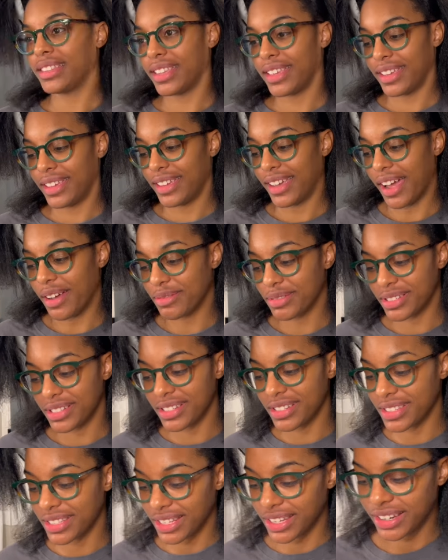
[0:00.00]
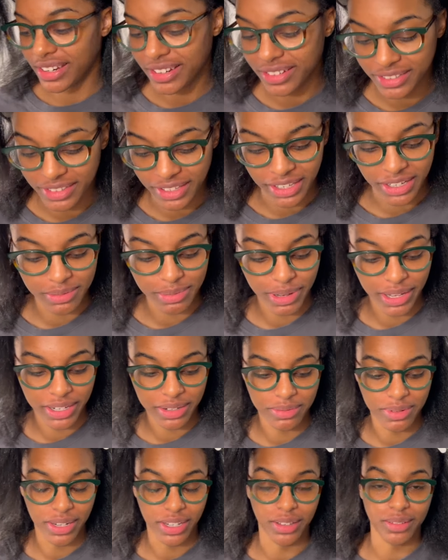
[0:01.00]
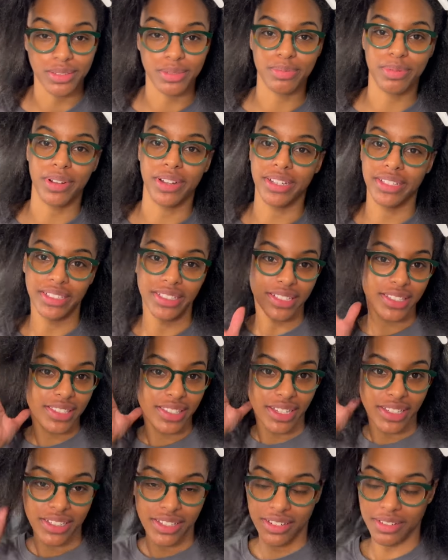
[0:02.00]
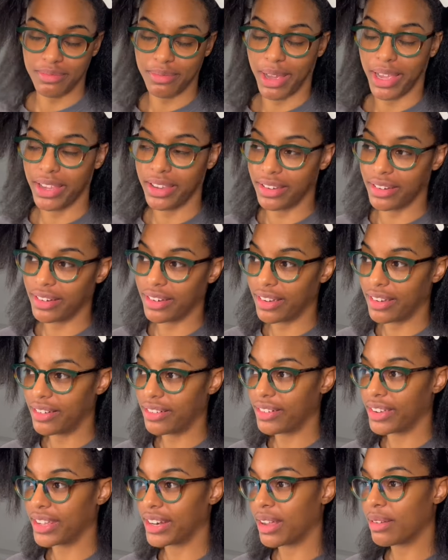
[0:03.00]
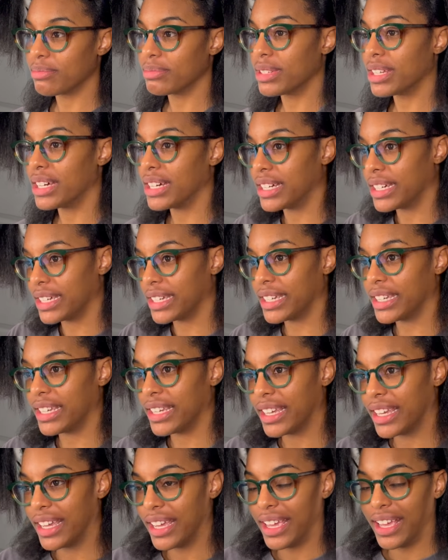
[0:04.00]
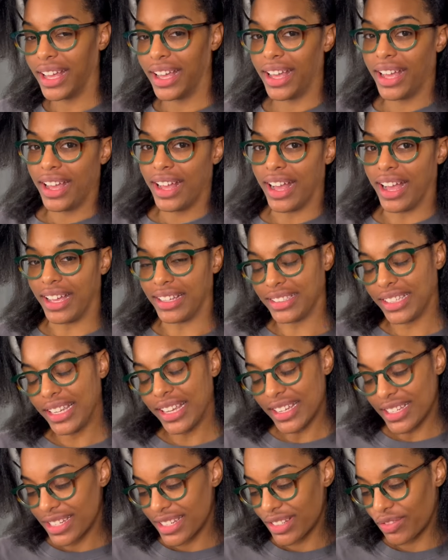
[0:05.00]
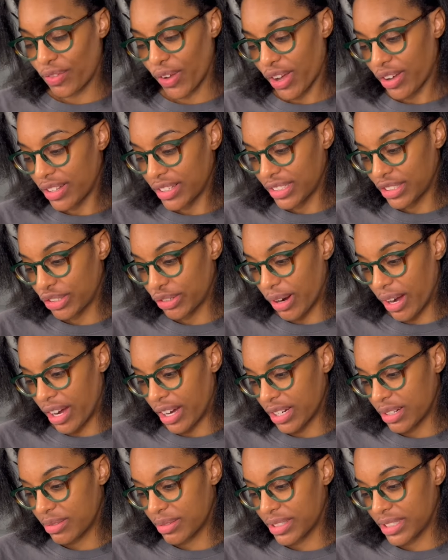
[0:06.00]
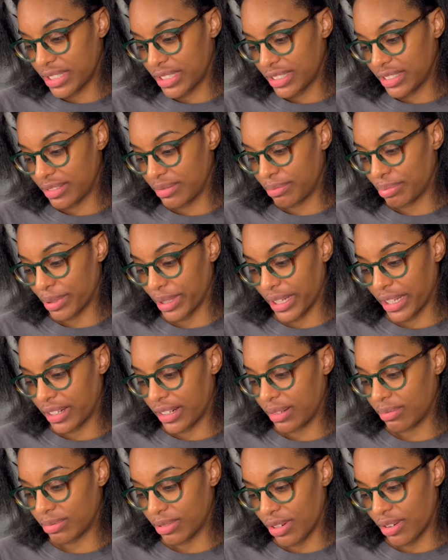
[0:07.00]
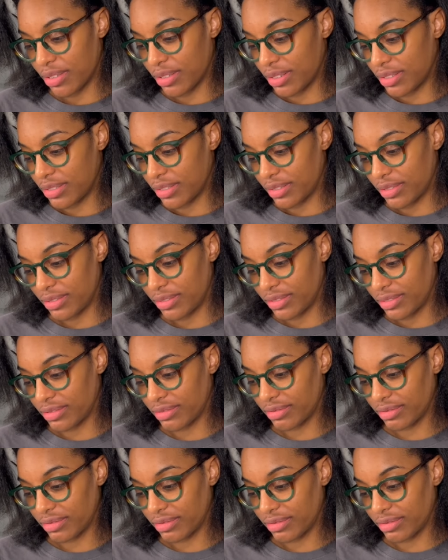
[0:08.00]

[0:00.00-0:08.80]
that I was just sitting here thinking about it while I was parting this section of my hair out, and I'm like, I think I just felt a little awkward bringing up the whole.